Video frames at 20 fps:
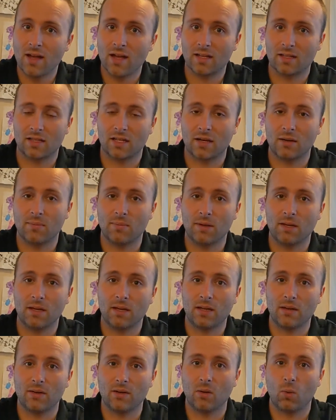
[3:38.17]
That's going to be
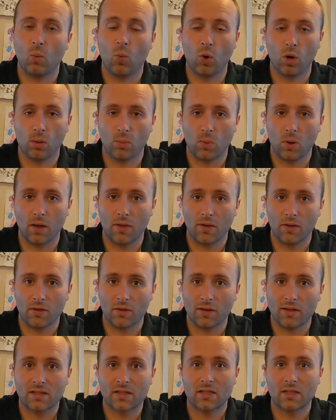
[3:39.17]
in the warm weather.
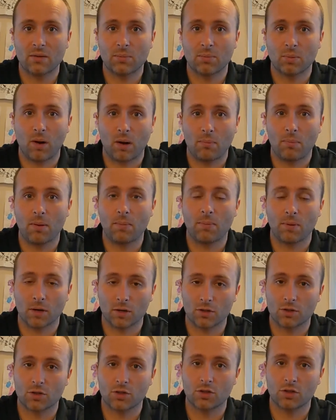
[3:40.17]
That's going to probably
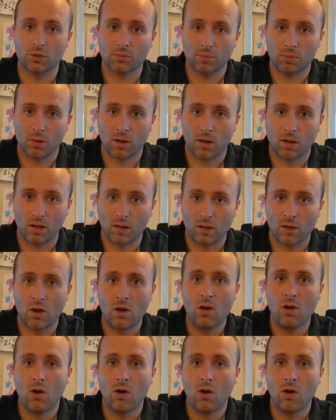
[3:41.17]
purchase your product